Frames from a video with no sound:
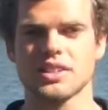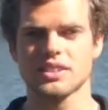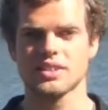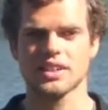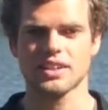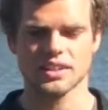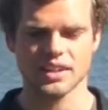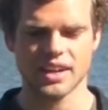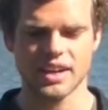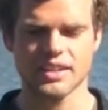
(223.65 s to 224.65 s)
then you
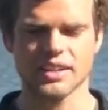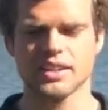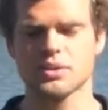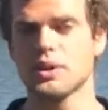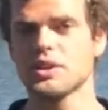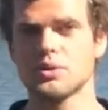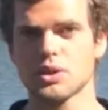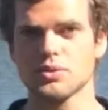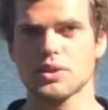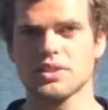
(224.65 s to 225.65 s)
can add a
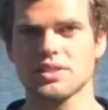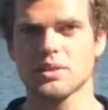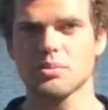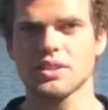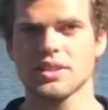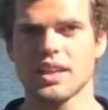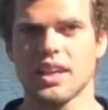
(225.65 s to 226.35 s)
21, for example.